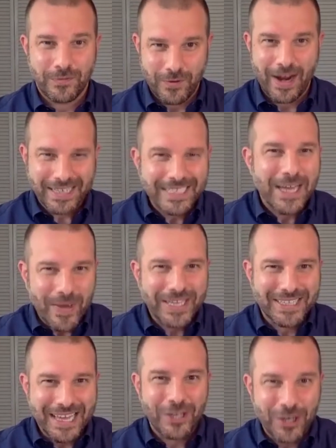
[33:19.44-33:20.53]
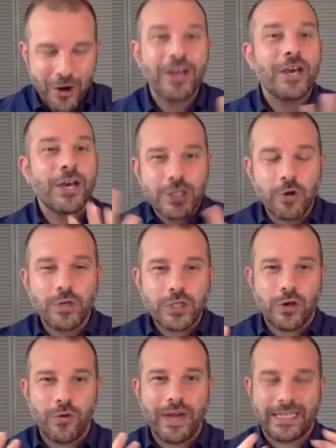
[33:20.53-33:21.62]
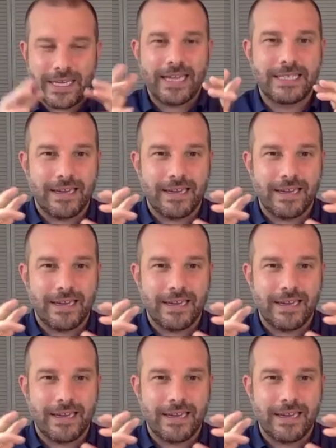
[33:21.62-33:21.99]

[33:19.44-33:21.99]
Right? Does that make that, so it's